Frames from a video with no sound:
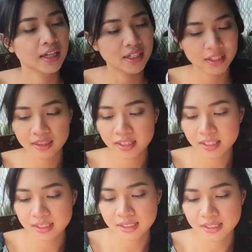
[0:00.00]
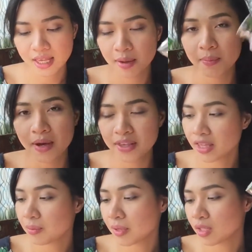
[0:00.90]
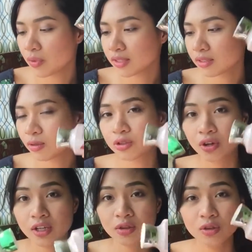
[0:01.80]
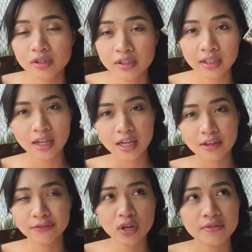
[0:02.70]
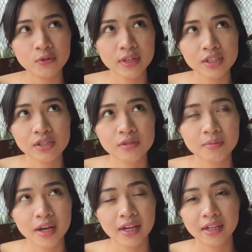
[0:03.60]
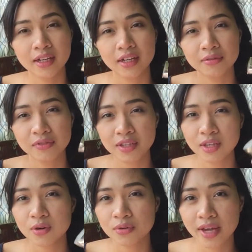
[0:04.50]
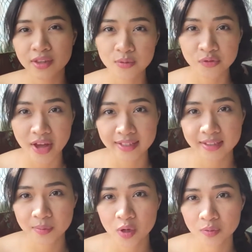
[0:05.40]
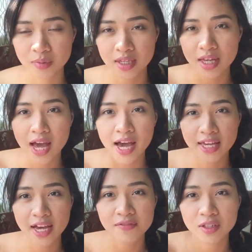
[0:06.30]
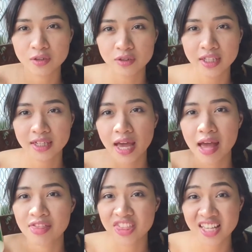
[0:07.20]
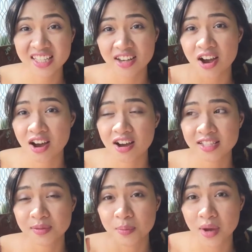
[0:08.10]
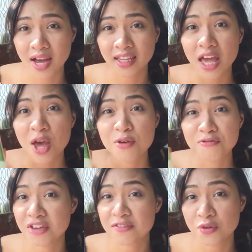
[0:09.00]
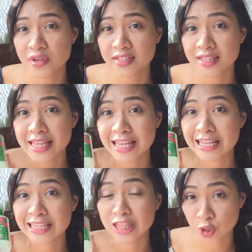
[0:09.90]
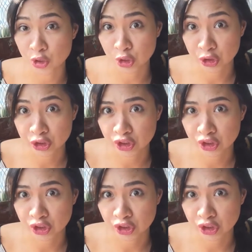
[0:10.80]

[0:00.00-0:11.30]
I got this Bath and Body Works lotion. Ito yung, if you have watched my video, Random Facts About Me, I have included this as my favorite lotions.